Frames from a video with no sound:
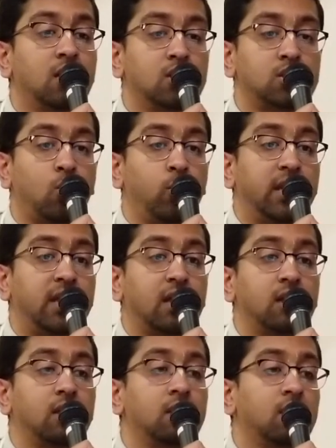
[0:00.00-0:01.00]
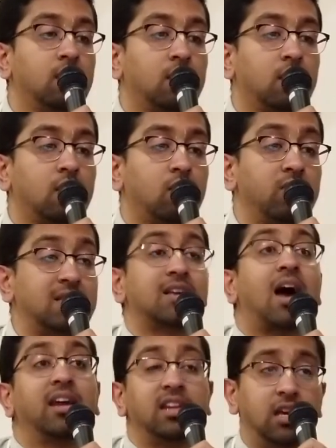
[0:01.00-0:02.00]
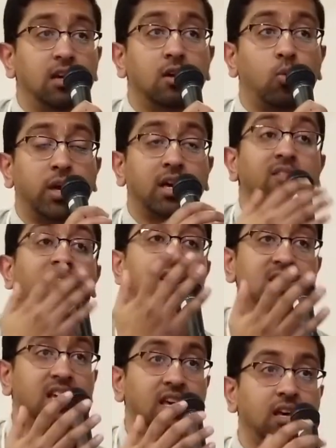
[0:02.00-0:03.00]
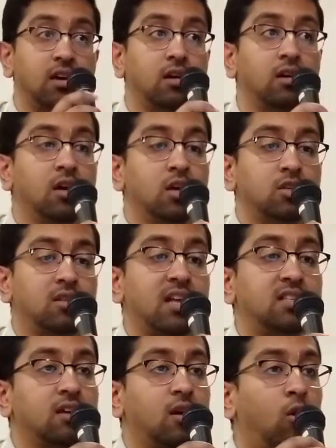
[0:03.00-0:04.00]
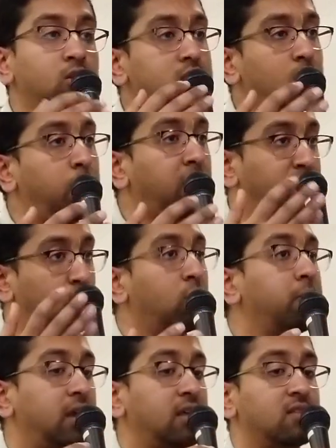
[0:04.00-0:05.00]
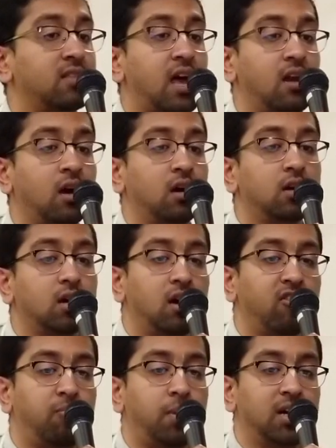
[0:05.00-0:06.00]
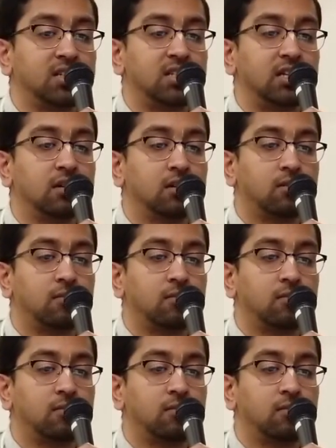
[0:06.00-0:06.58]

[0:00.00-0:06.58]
So we can reside here, we can visit here. So that's also performing that anga of bhakti.